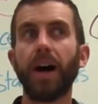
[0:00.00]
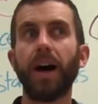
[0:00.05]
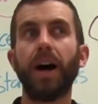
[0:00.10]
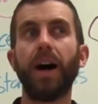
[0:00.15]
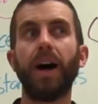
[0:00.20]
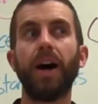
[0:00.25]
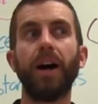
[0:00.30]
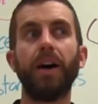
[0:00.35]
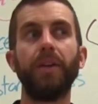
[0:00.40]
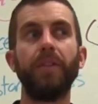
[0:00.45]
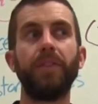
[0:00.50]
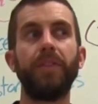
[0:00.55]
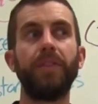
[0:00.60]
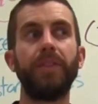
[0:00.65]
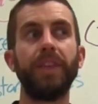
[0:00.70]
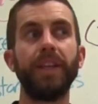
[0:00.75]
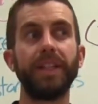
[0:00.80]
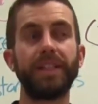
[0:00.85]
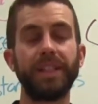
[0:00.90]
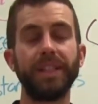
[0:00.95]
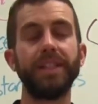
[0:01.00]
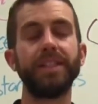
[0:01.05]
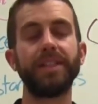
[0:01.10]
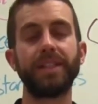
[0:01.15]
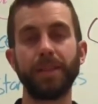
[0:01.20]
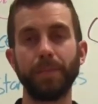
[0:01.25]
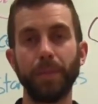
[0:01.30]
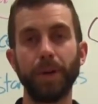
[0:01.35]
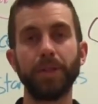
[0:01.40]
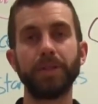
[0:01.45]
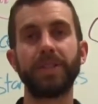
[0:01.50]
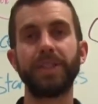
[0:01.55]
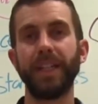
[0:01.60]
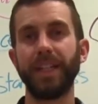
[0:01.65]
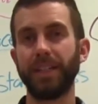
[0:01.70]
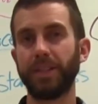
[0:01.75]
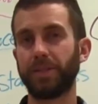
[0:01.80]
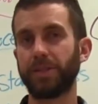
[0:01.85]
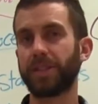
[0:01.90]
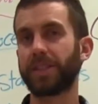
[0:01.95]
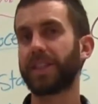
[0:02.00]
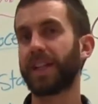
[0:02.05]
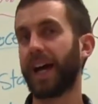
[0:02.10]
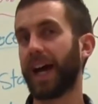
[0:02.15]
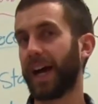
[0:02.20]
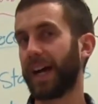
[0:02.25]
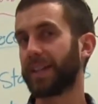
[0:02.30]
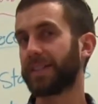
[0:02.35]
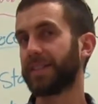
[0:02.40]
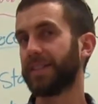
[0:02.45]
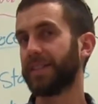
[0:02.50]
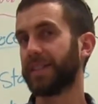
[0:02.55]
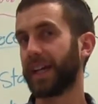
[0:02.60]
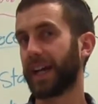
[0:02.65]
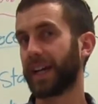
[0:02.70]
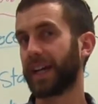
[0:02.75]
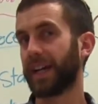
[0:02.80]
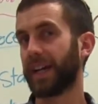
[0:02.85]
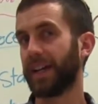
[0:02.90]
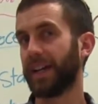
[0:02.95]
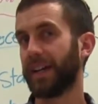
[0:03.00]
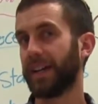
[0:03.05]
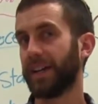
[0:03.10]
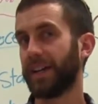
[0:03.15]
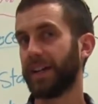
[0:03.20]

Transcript: of this is the most dangerous class in tech ed.